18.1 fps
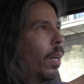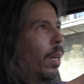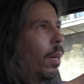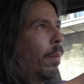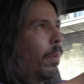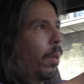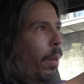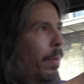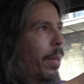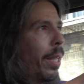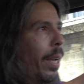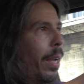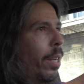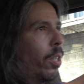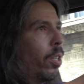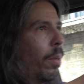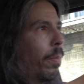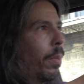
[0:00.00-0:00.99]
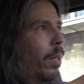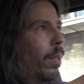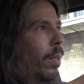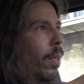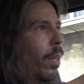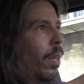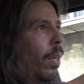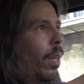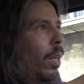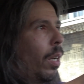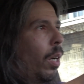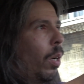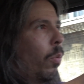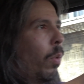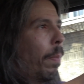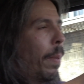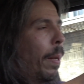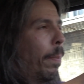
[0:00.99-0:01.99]
But let me tell you something.
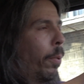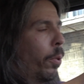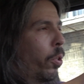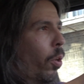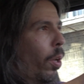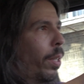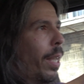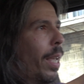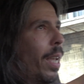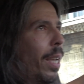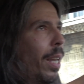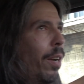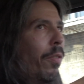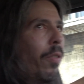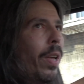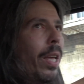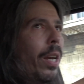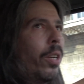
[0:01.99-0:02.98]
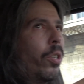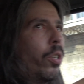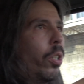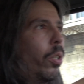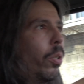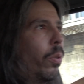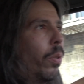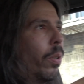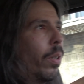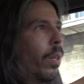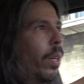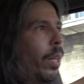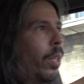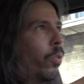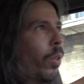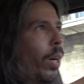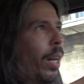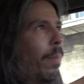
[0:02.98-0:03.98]
When people start taking advantage of you
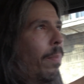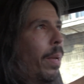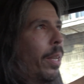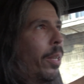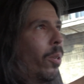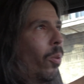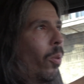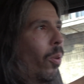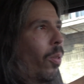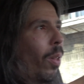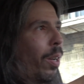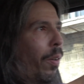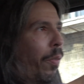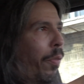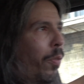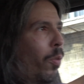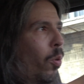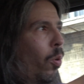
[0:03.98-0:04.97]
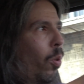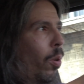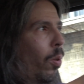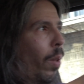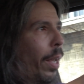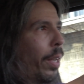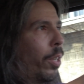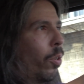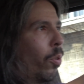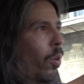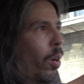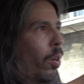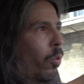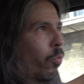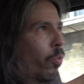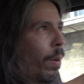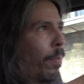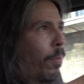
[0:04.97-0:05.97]
and trying to make you look like a fool, or like you're a
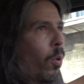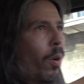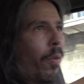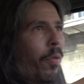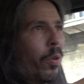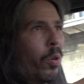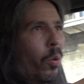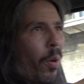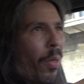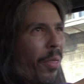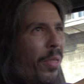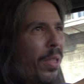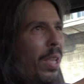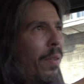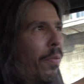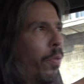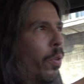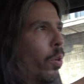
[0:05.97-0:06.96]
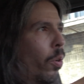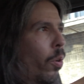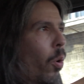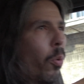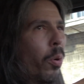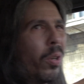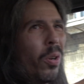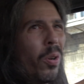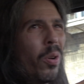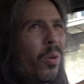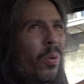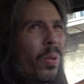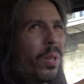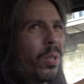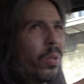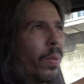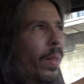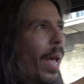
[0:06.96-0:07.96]
ripoff, or you're a thief, or you're no good, or
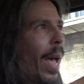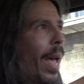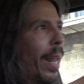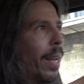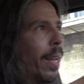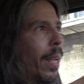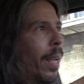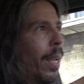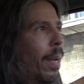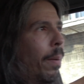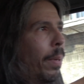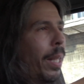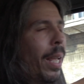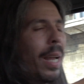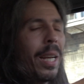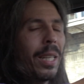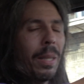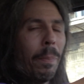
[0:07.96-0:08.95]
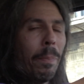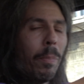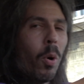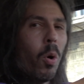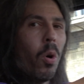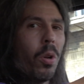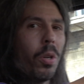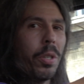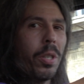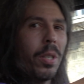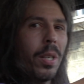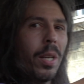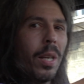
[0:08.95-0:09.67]
this or that, but they ain't got the balls,